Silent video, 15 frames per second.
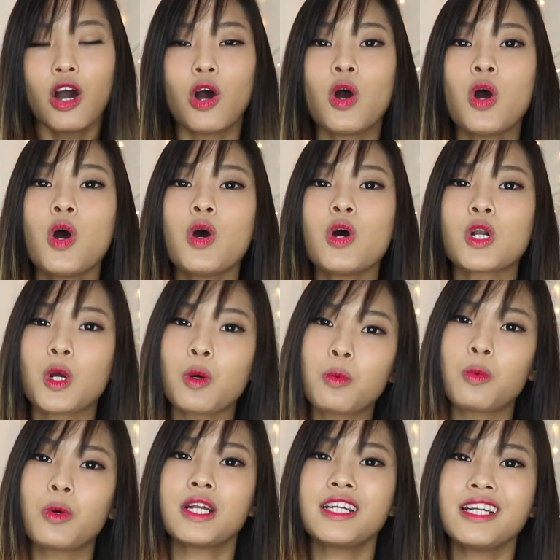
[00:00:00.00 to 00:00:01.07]
Oh, no
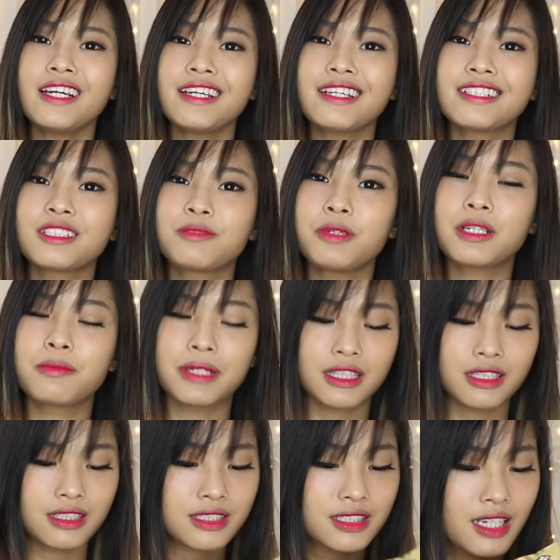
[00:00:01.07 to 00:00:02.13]
wonder I can smell the
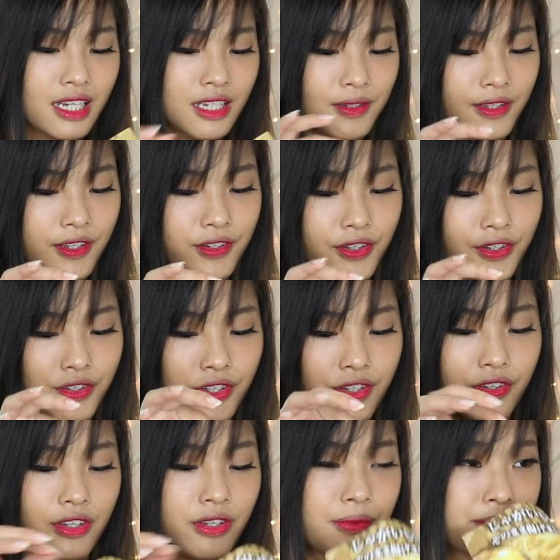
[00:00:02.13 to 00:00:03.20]
butter inside. Okay, okay,
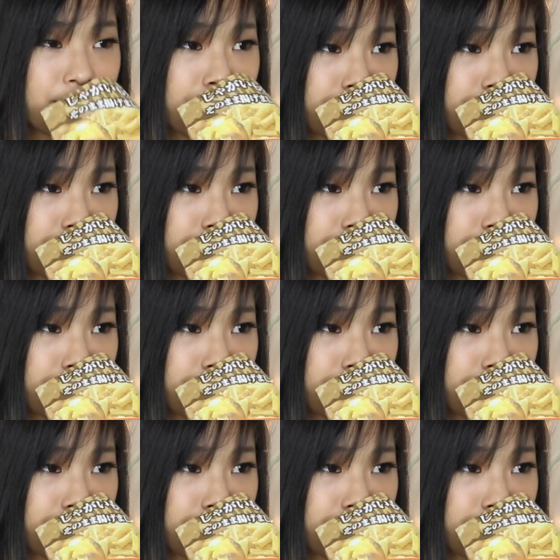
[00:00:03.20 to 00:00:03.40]
okay, okay.